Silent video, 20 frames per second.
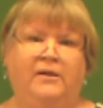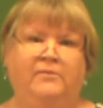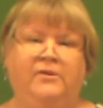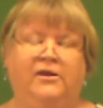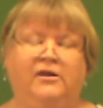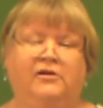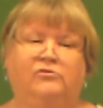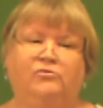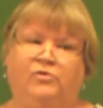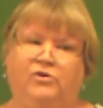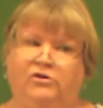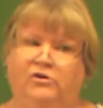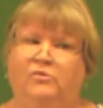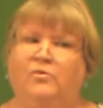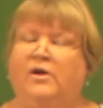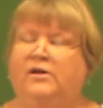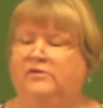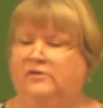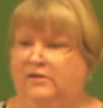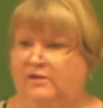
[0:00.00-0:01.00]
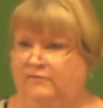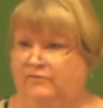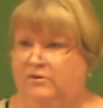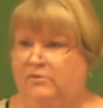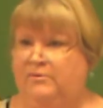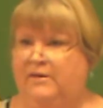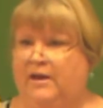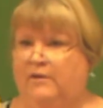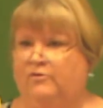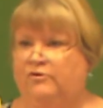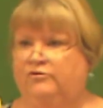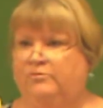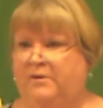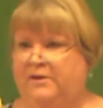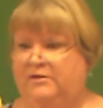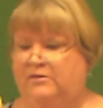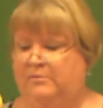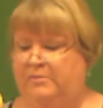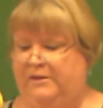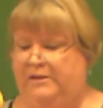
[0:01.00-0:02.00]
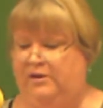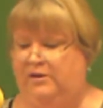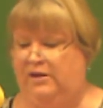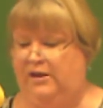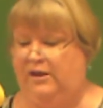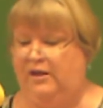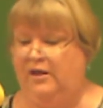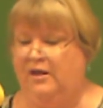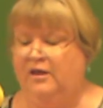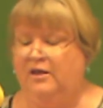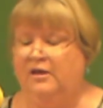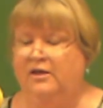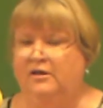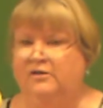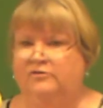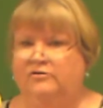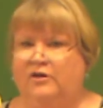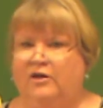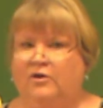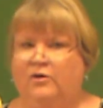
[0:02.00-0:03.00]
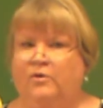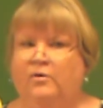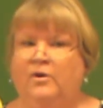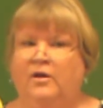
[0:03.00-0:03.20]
because we do want to give them that responsibility. So